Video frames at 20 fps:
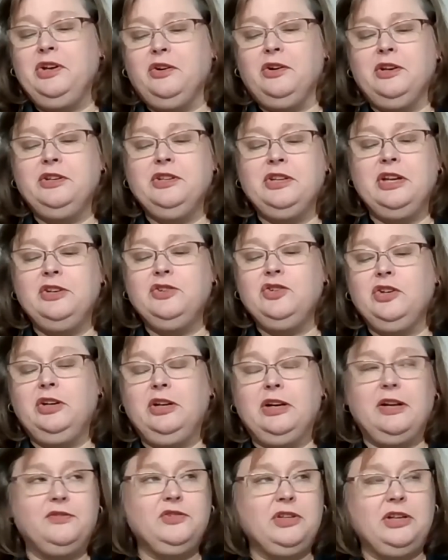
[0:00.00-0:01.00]
orientation,
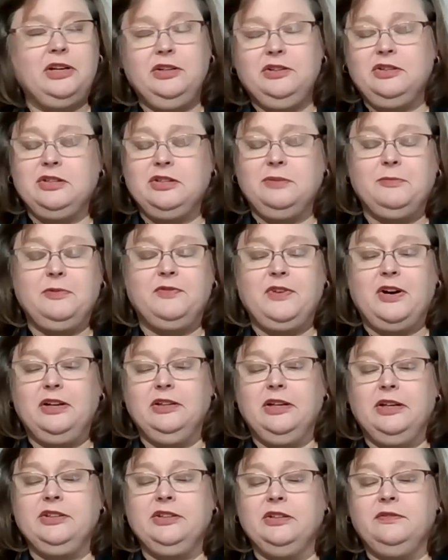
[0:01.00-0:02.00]
and I've said it to some of our
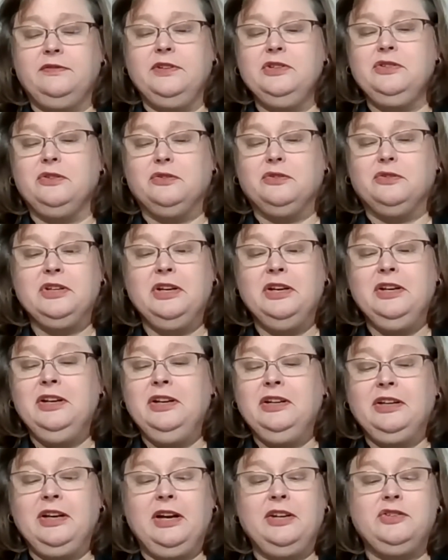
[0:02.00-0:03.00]
elected officials,
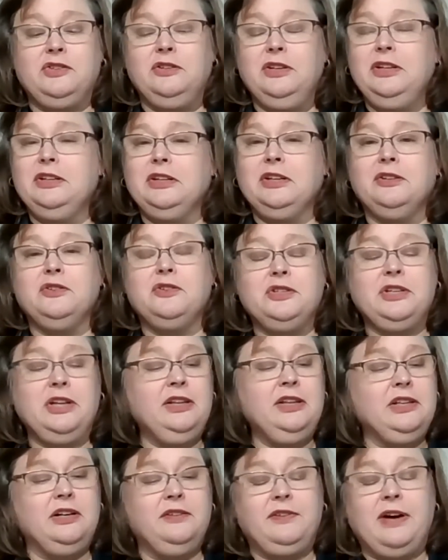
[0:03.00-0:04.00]
guys, you need to understand that if